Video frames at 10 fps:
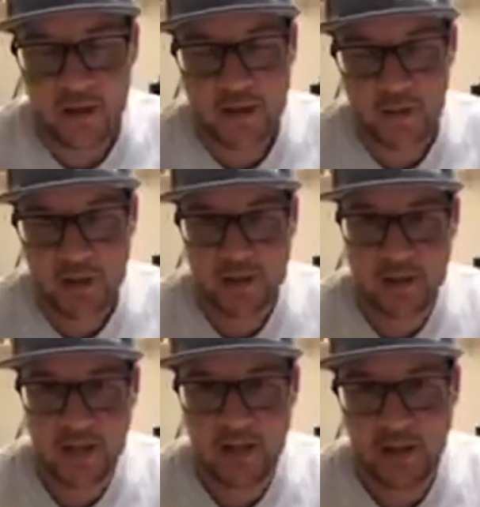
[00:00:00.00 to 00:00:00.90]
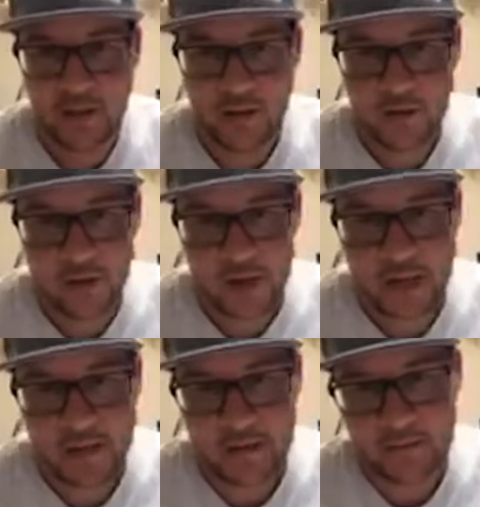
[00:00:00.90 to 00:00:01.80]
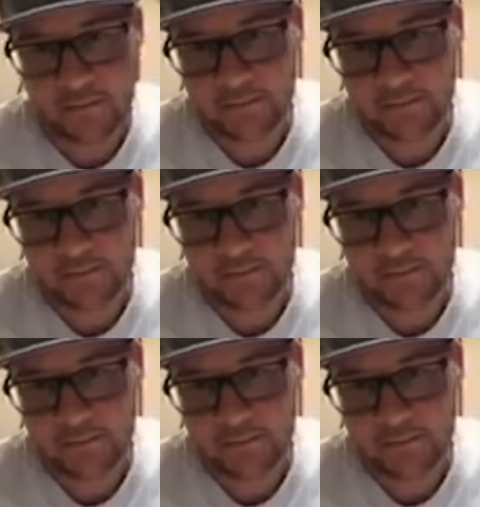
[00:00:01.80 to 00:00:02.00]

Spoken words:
as just attending the Euro A's.